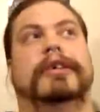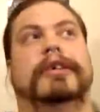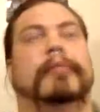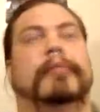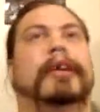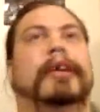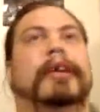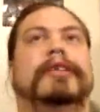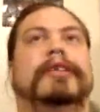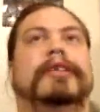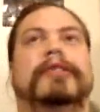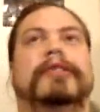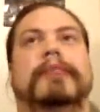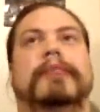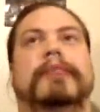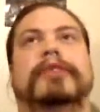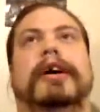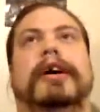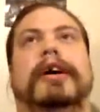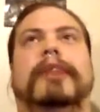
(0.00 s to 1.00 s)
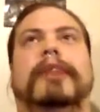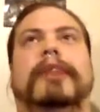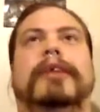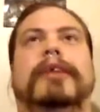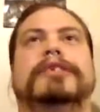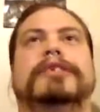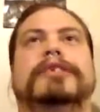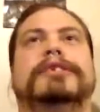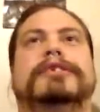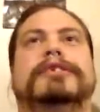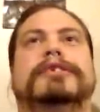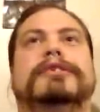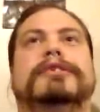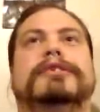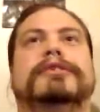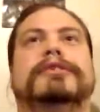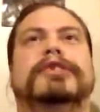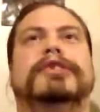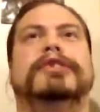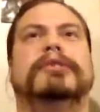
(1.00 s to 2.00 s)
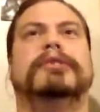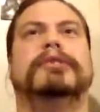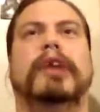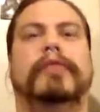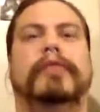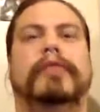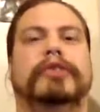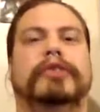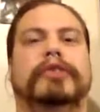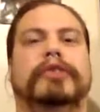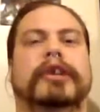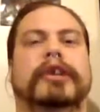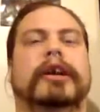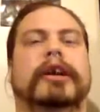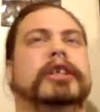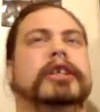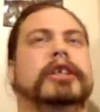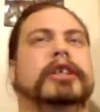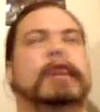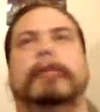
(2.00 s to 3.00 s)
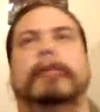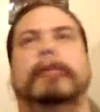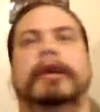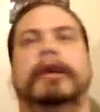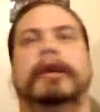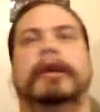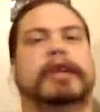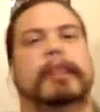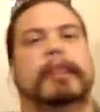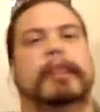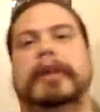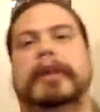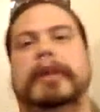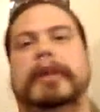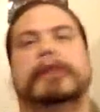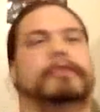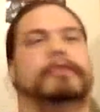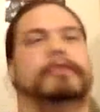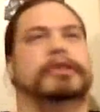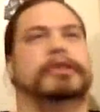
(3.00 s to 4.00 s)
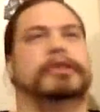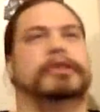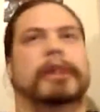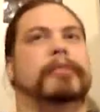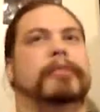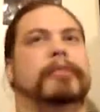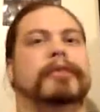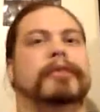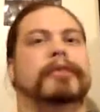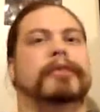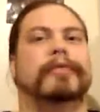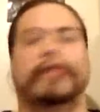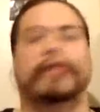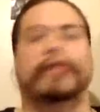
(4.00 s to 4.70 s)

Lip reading: but at the same time, it seems awfully generic because everybody's got a page for something.